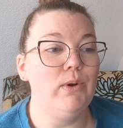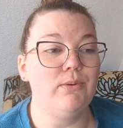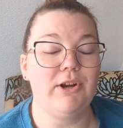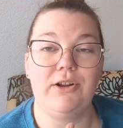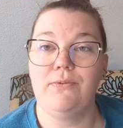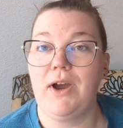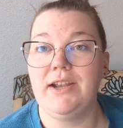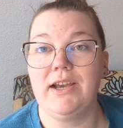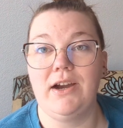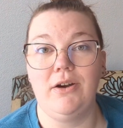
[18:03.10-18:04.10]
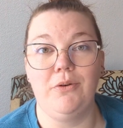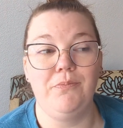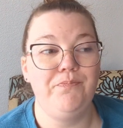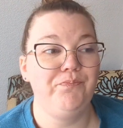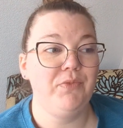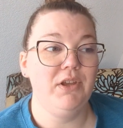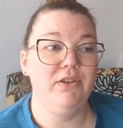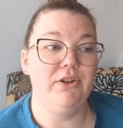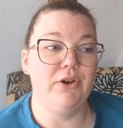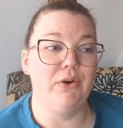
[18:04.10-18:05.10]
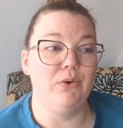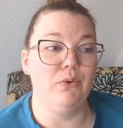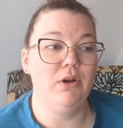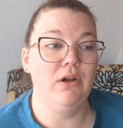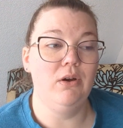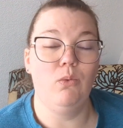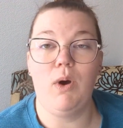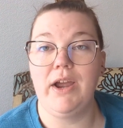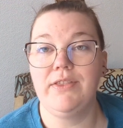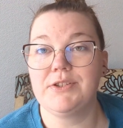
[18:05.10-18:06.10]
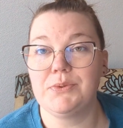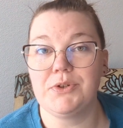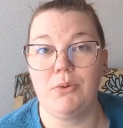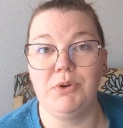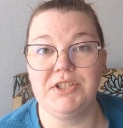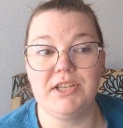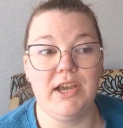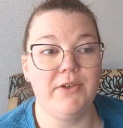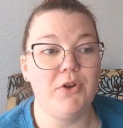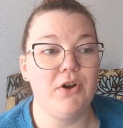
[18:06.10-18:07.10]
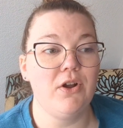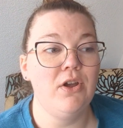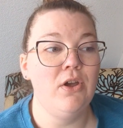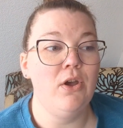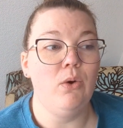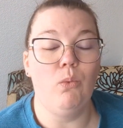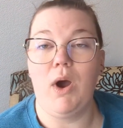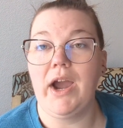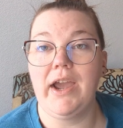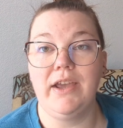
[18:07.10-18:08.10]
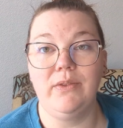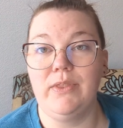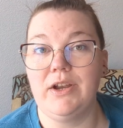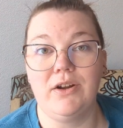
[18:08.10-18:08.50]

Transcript: we were going to find out, you know, why this was all put together, why